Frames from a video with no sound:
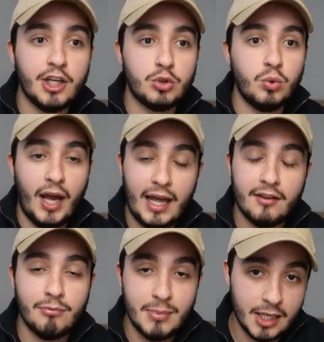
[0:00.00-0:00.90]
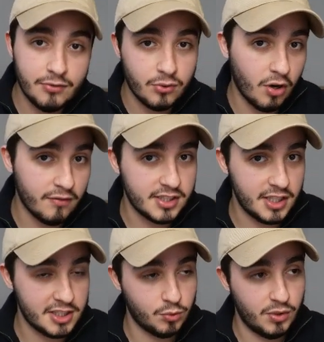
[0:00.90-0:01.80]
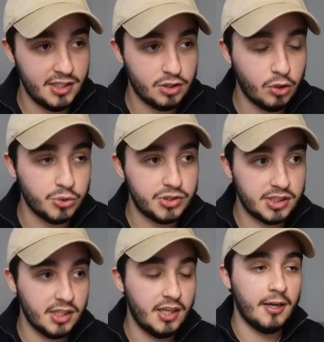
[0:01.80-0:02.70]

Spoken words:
to have meaningful conversations with these hosts.